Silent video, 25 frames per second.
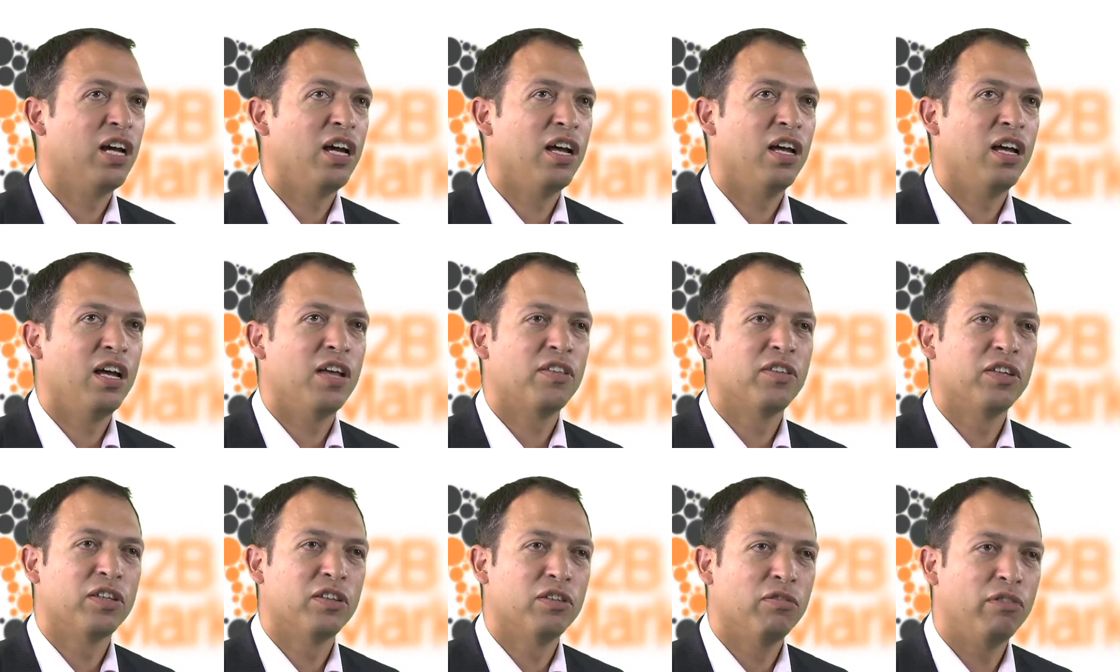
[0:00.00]

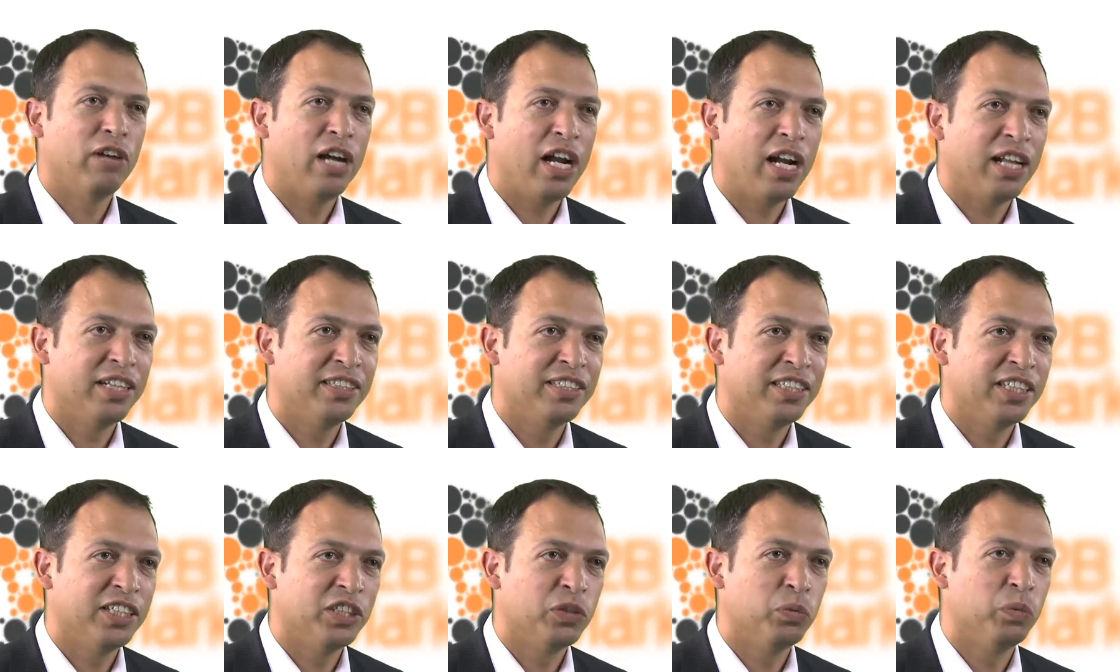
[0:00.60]
I think the
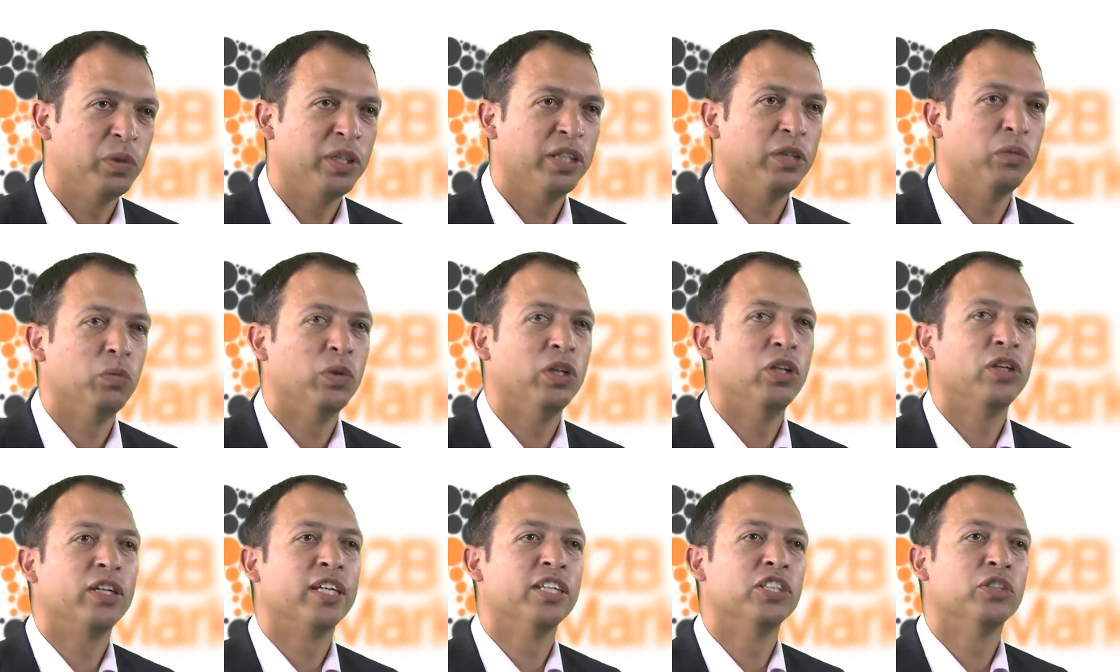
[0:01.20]
reality is we're
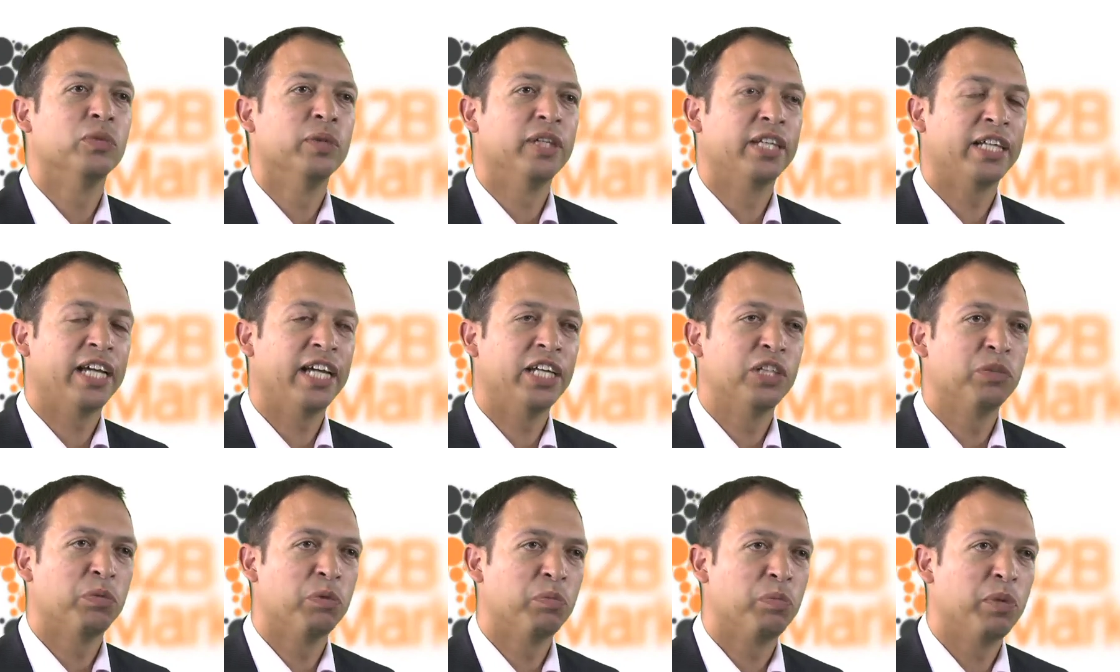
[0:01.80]
looking to
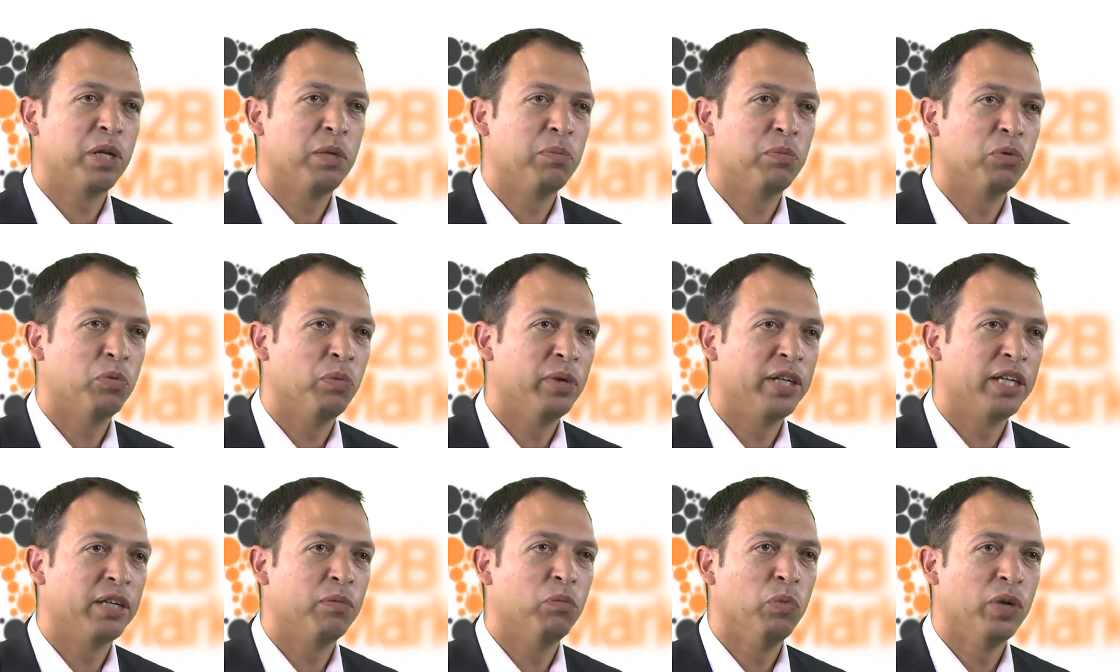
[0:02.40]
engage with people
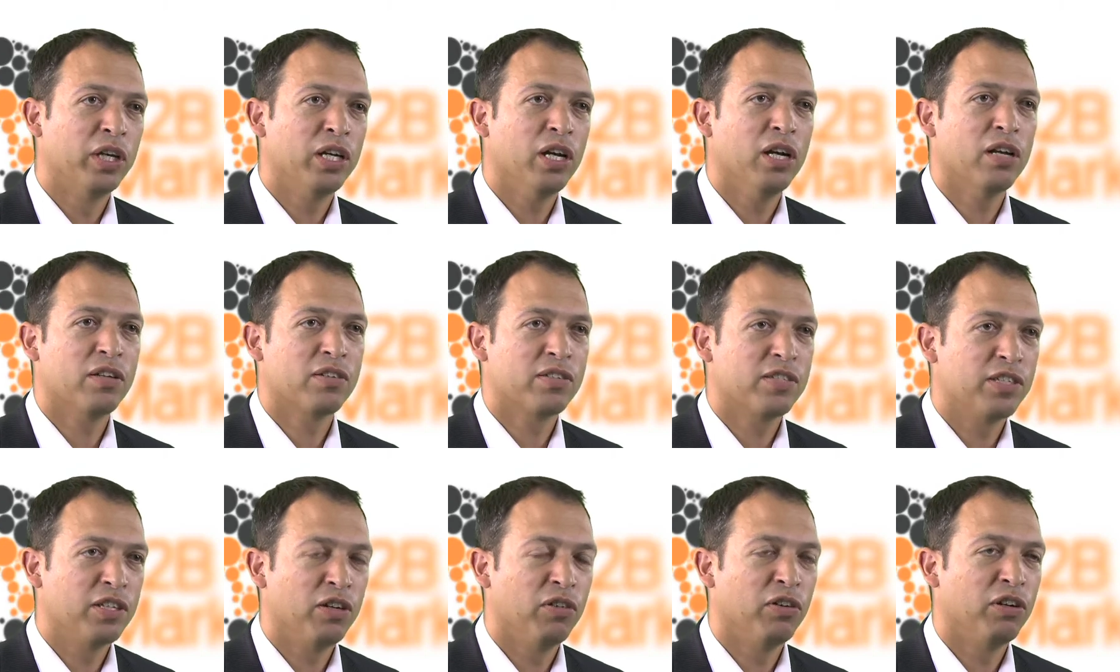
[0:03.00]
we
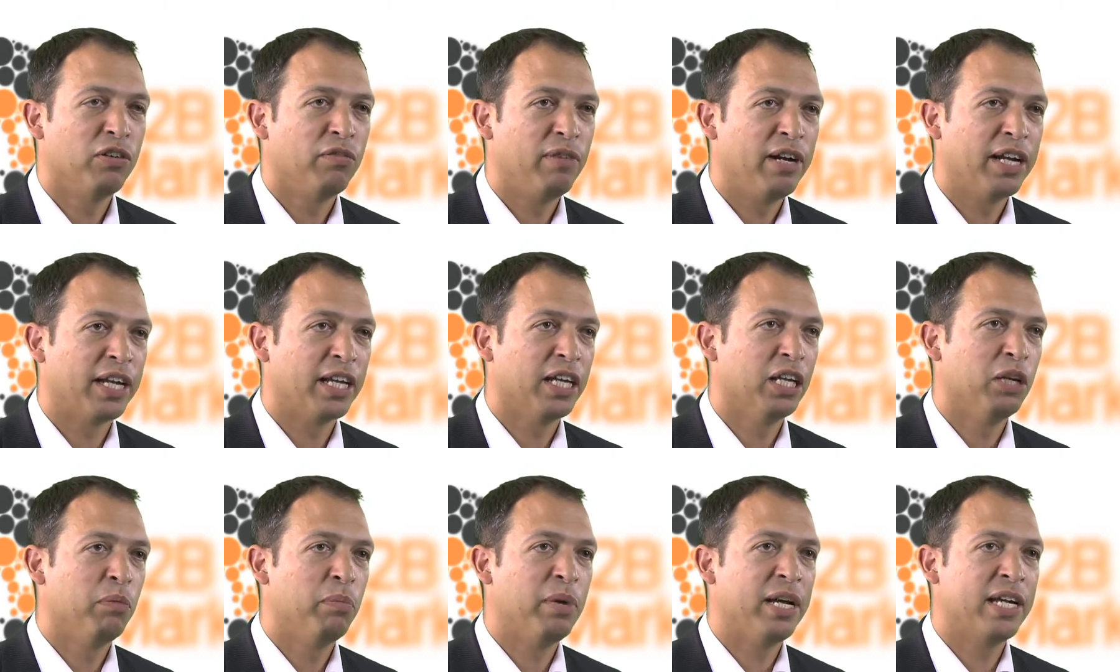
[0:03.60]
can't see on a
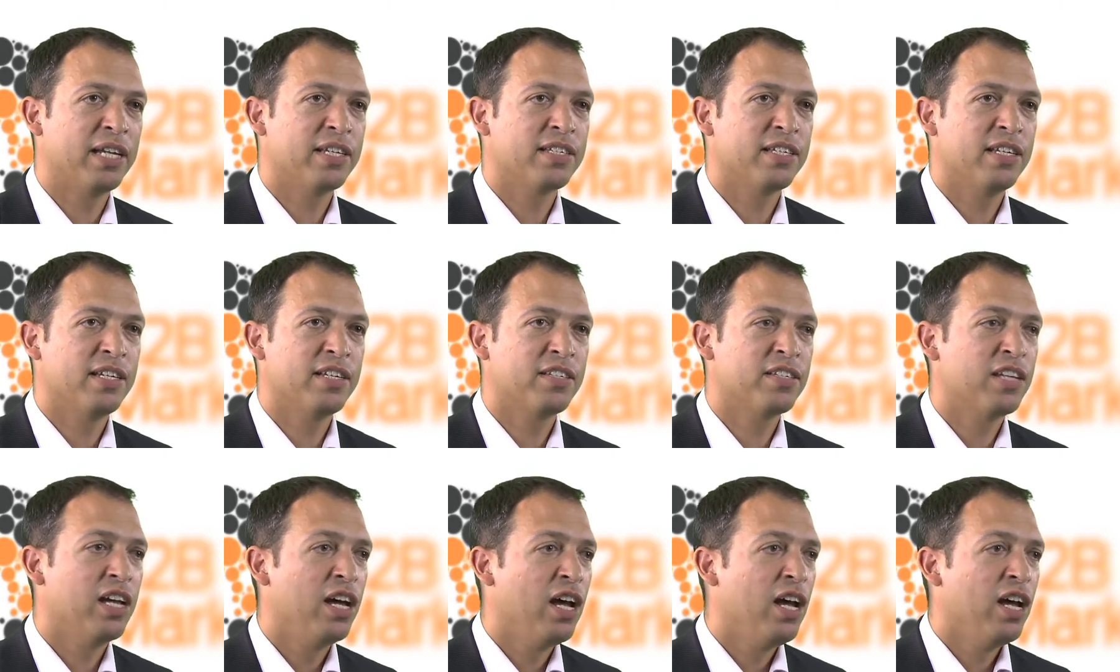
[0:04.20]
regular
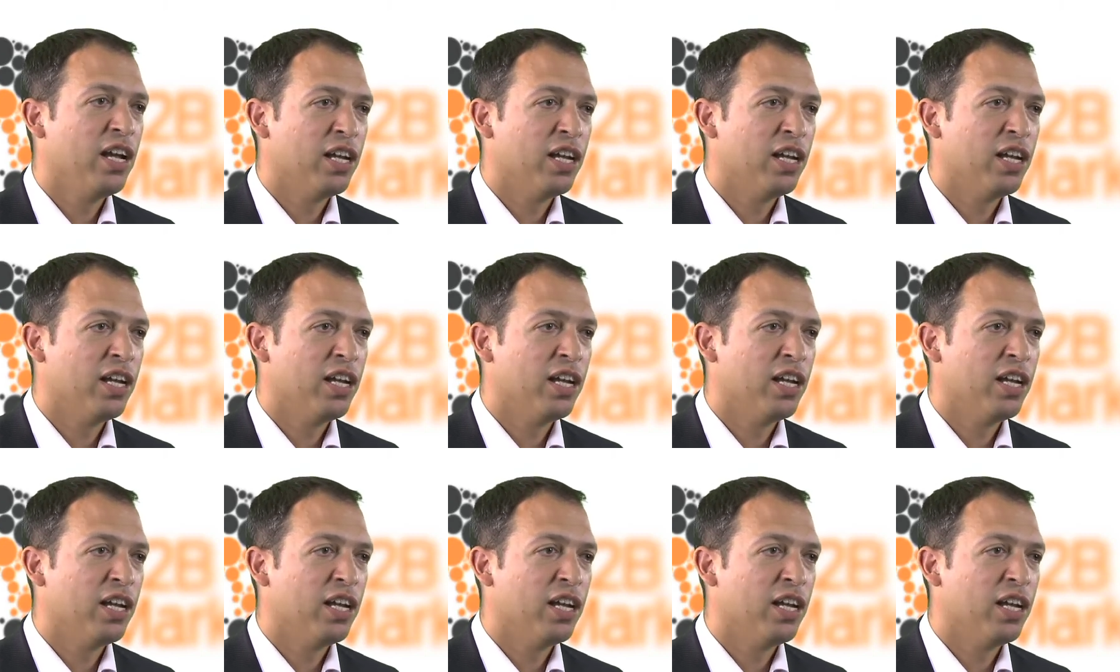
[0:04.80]
basis.